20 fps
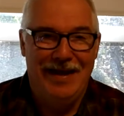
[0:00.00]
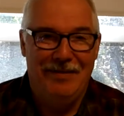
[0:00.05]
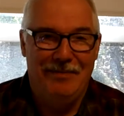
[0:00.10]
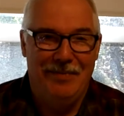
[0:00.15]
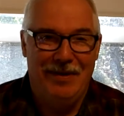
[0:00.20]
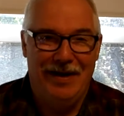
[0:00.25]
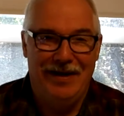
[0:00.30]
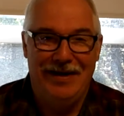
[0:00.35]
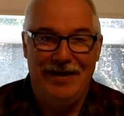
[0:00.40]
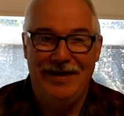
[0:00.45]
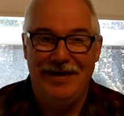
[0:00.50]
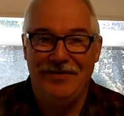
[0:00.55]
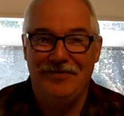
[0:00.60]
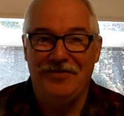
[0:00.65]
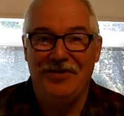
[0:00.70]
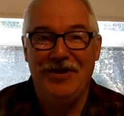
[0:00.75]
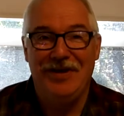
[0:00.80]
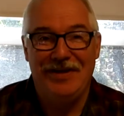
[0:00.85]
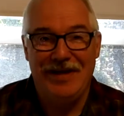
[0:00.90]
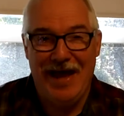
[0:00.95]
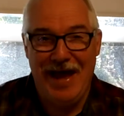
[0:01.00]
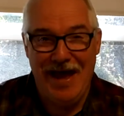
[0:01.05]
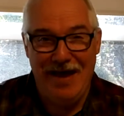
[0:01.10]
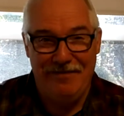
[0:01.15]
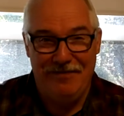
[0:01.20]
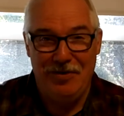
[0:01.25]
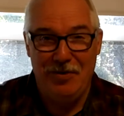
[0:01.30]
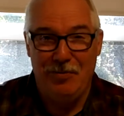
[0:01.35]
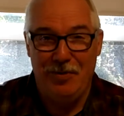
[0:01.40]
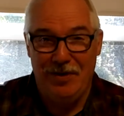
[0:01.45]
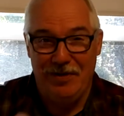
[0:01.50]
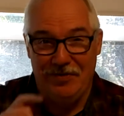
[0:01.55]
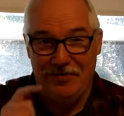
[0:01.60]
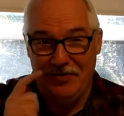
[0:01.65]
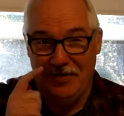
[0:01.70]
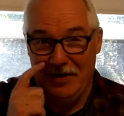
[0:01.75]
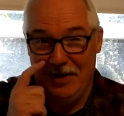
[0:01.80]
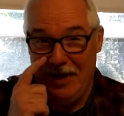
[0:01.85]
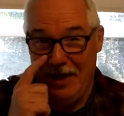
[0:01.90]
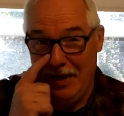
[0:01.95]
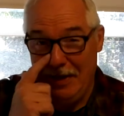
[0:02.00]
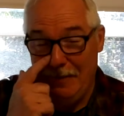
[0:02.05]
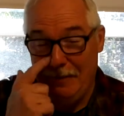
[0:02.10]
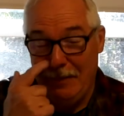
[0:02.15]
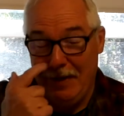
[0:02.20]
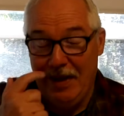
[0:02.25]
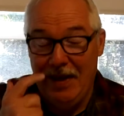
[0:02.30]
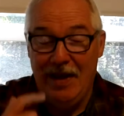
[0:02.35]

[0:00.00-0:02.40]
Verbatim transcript: But it is good to have you with us today.